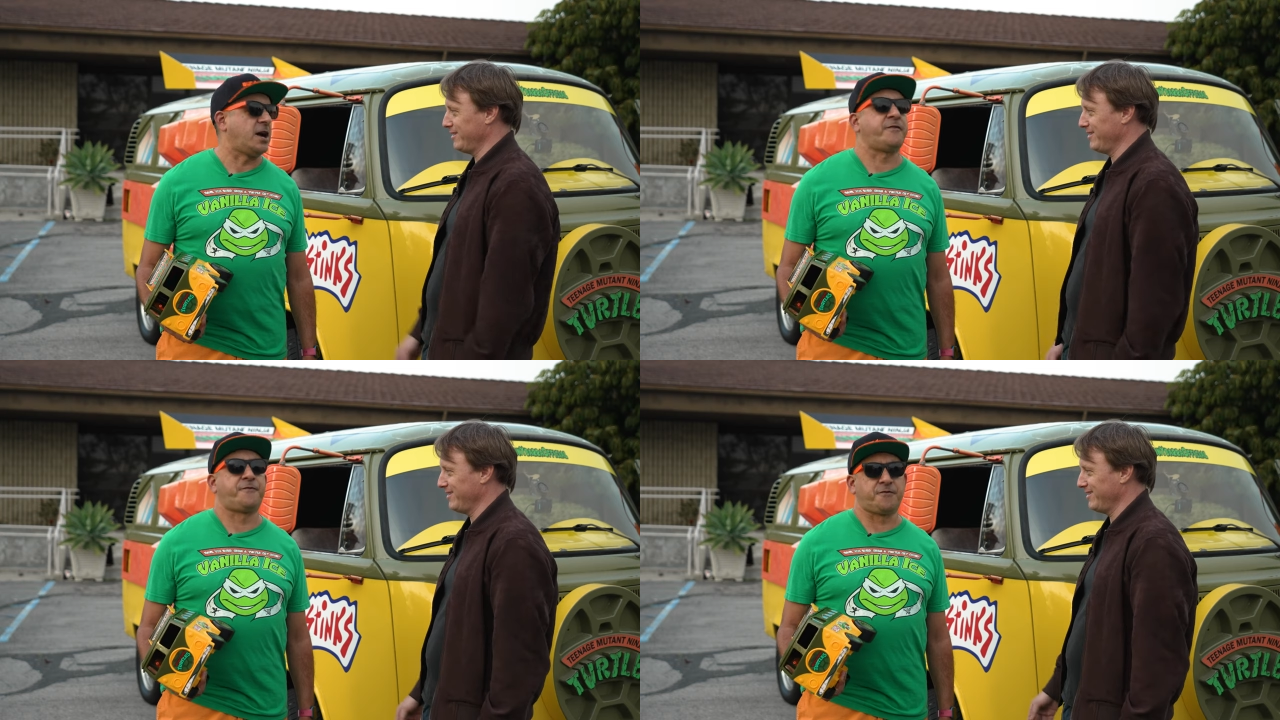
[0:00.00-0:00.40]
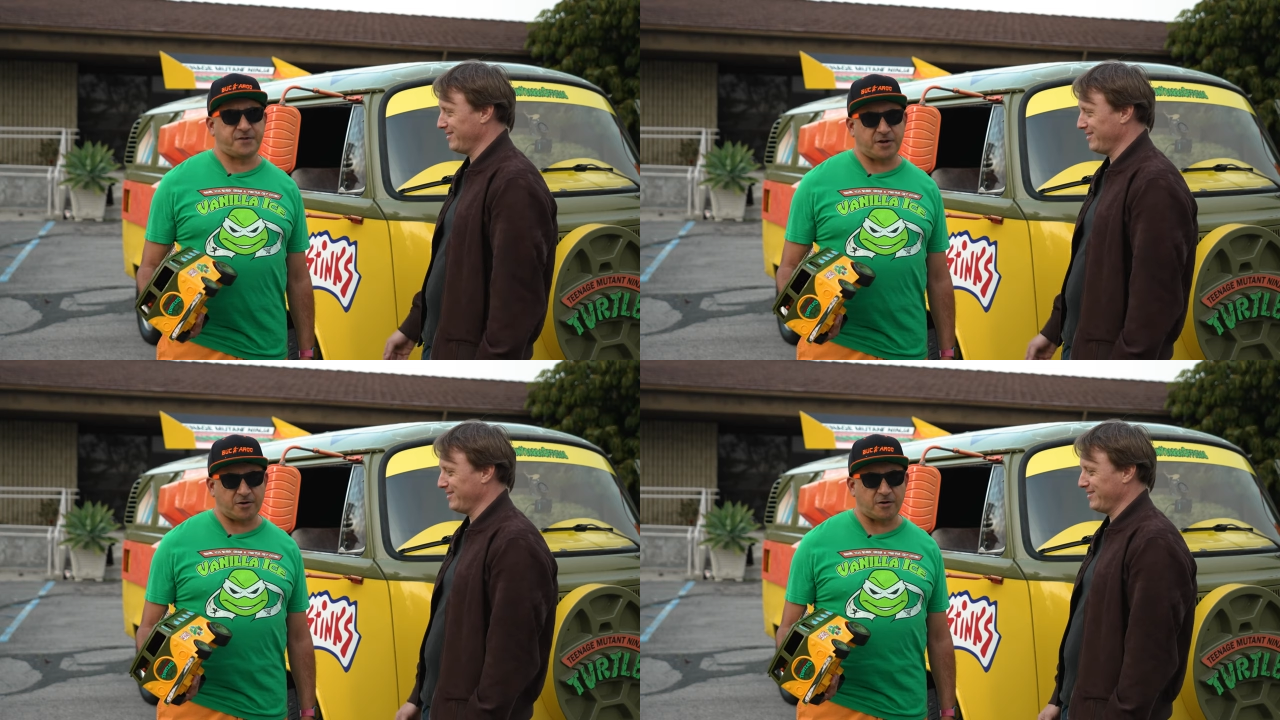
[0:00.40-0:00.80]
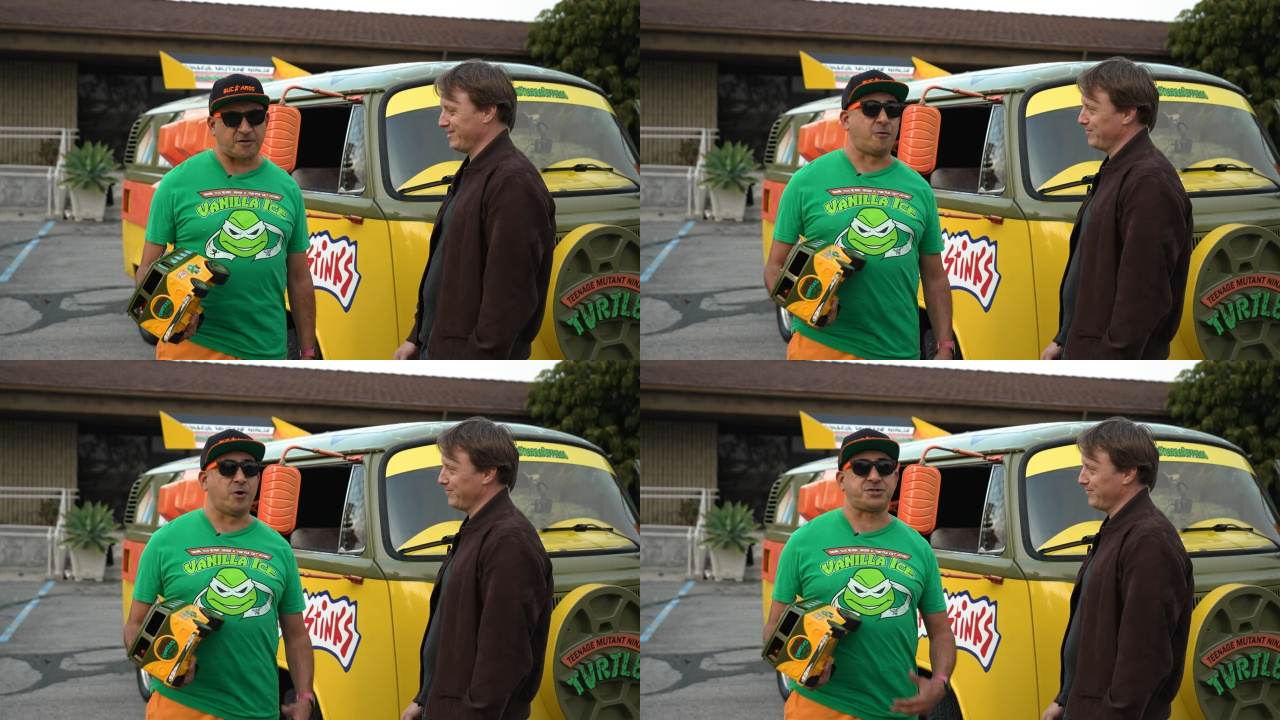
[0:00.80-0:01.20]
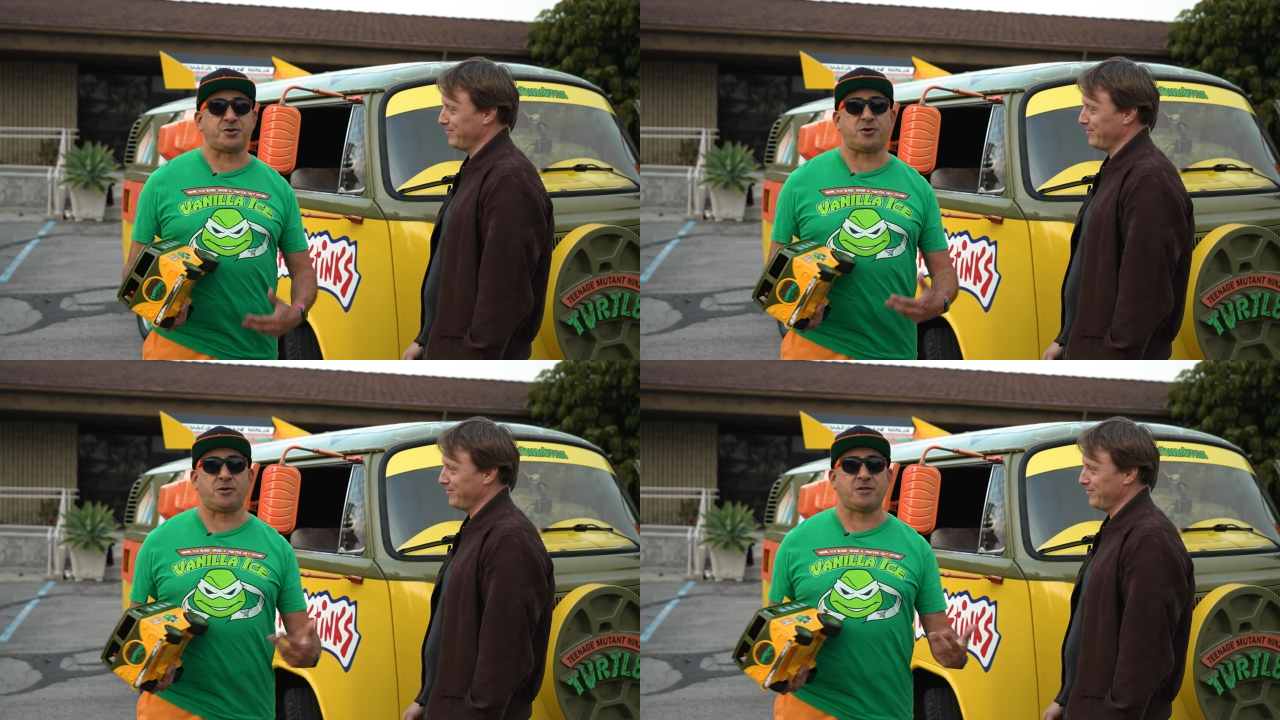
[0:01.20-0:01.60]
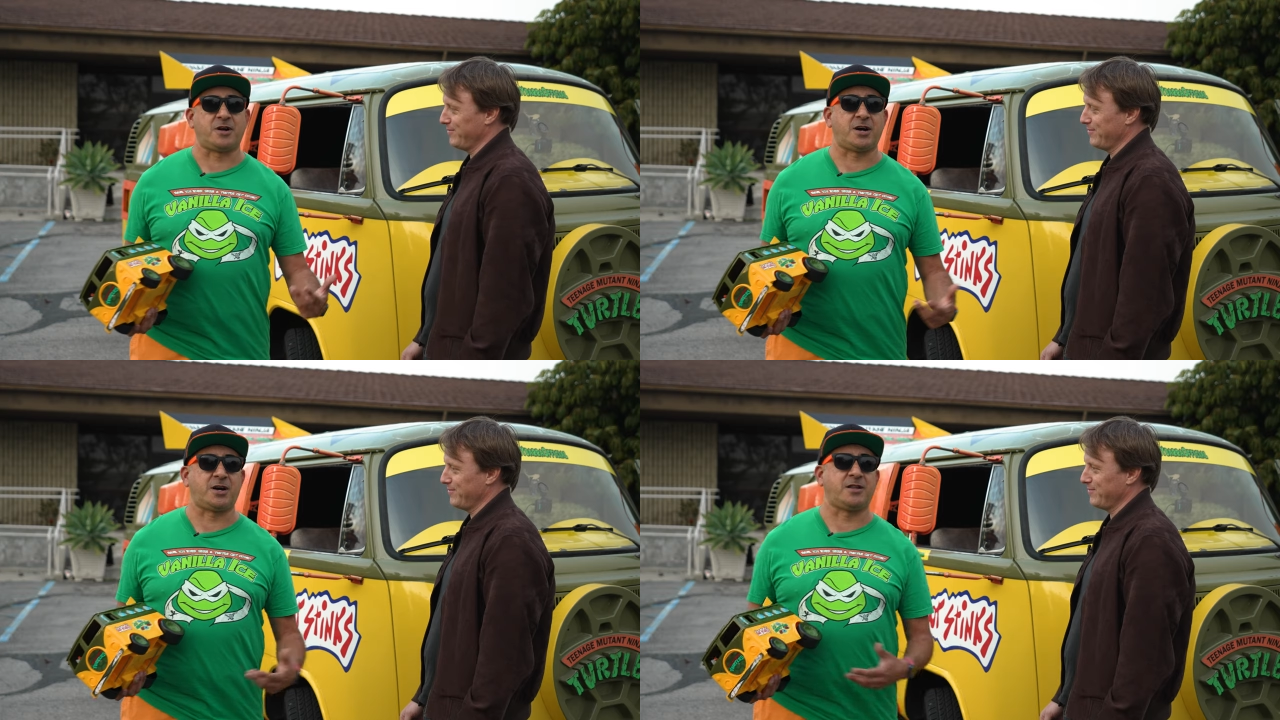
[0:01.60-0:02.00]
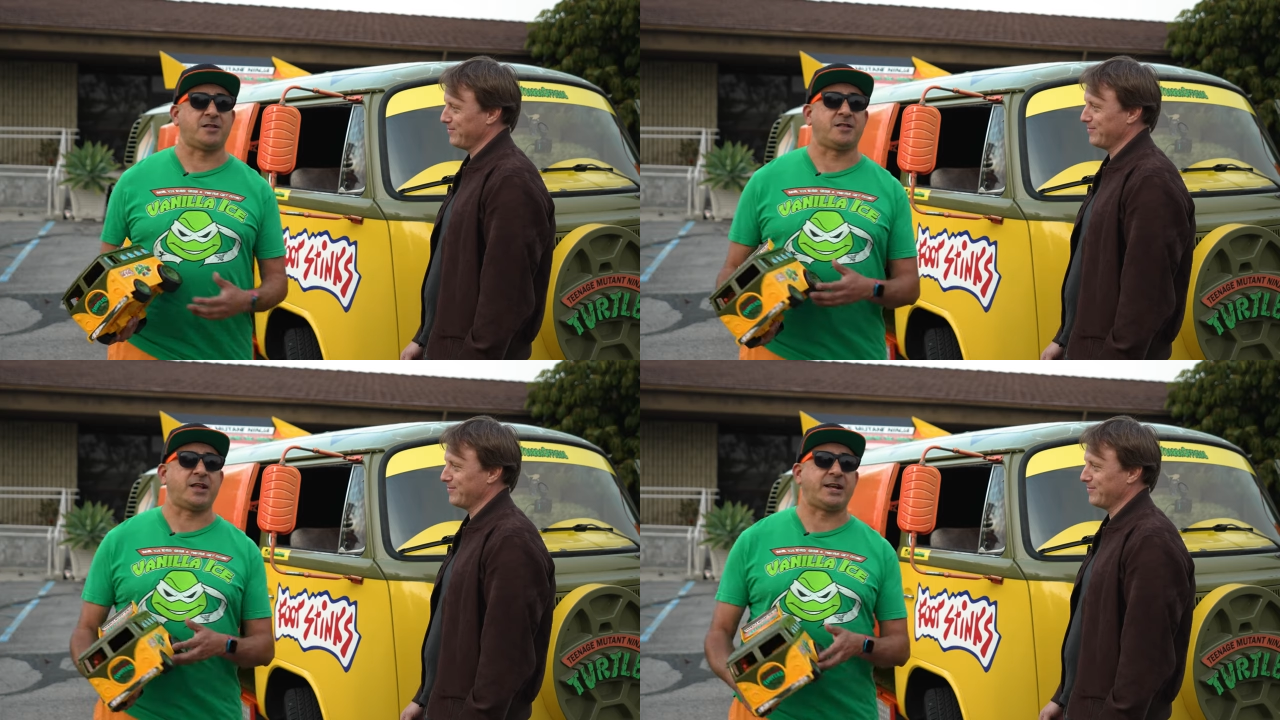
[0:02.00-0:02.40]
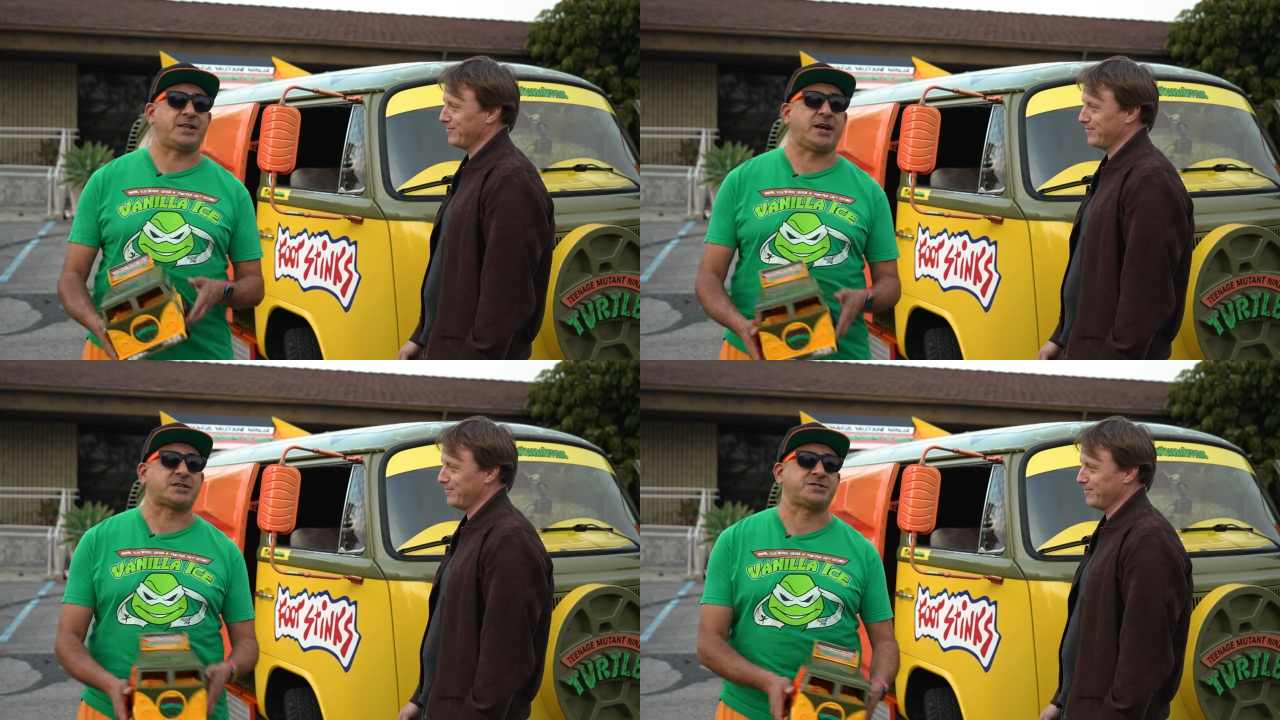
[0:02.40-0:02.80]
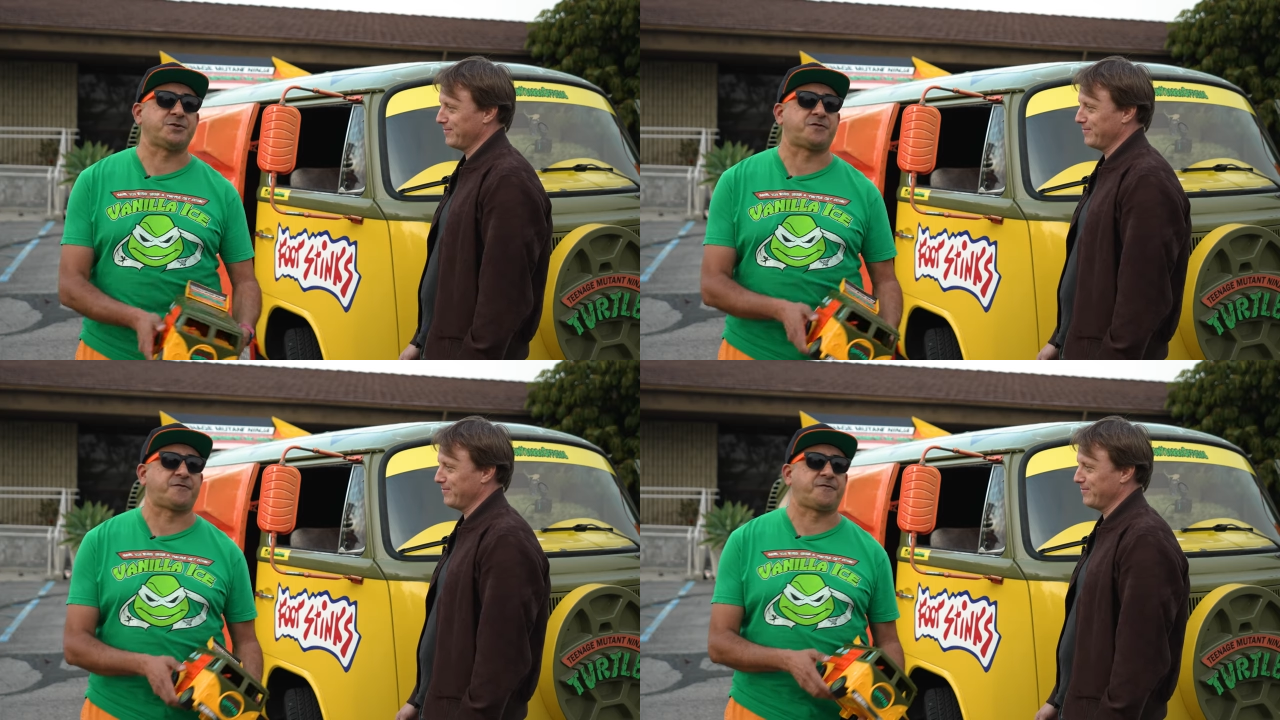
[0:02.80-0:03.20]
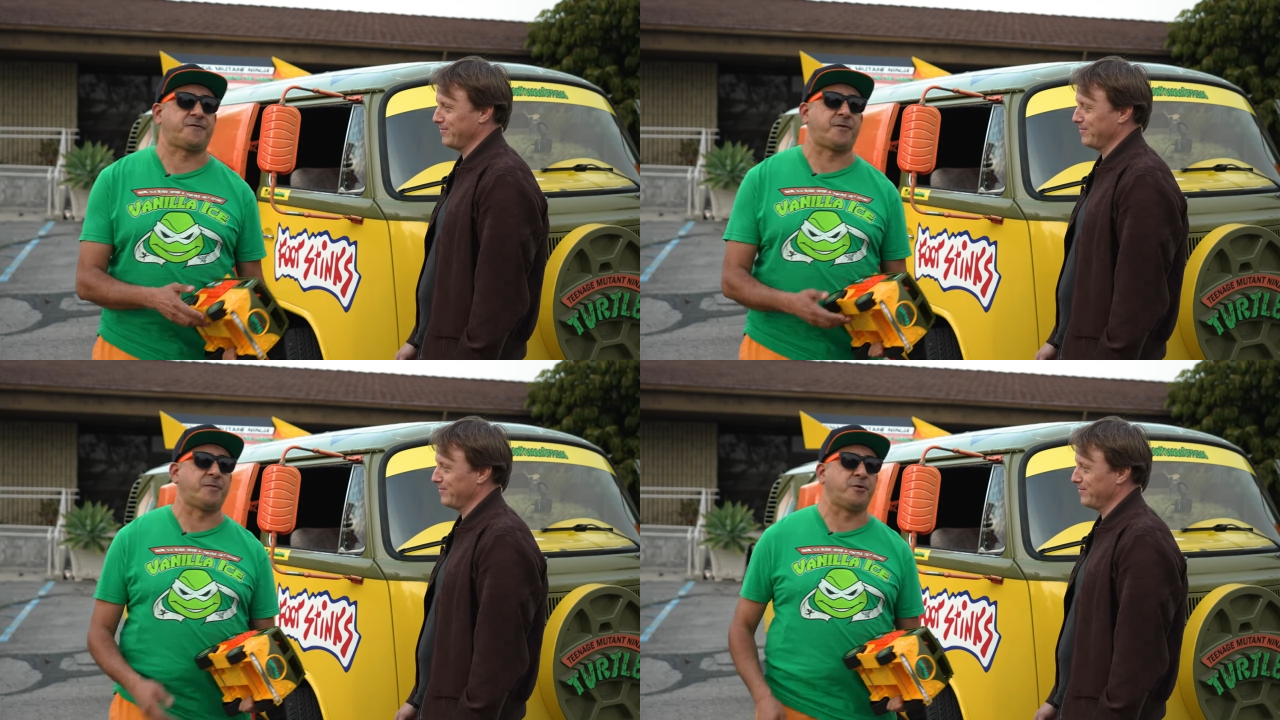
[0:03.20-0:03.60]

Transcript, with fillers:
Speaker 1: I have a full set of turtles, original uh, latex suits from the